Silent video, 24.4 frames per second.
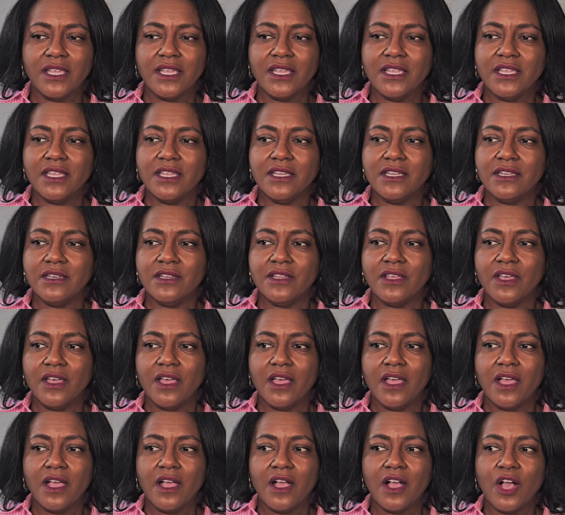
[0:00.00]
in
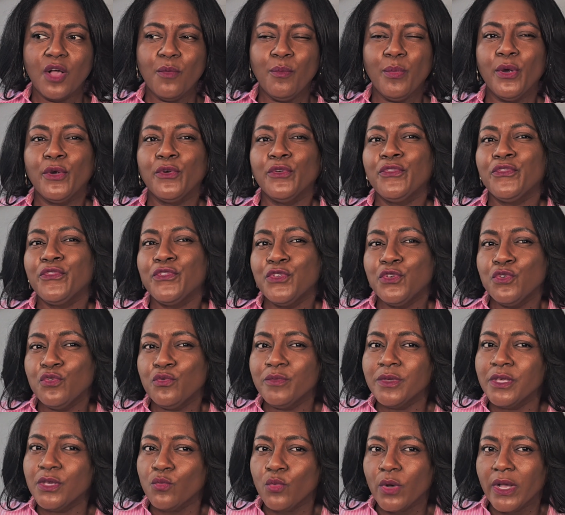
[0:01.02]
a
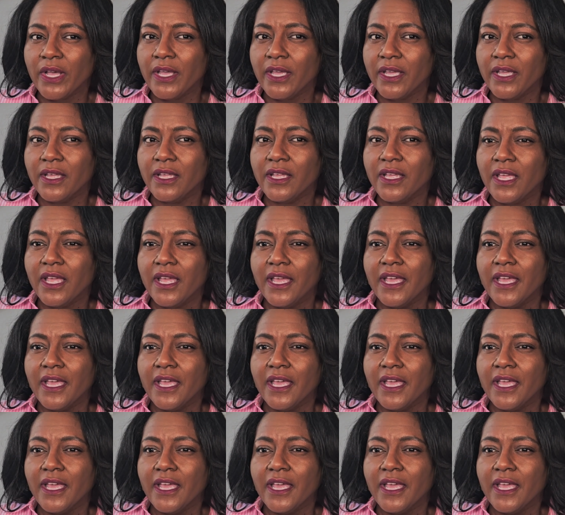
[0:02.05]
perfumey way.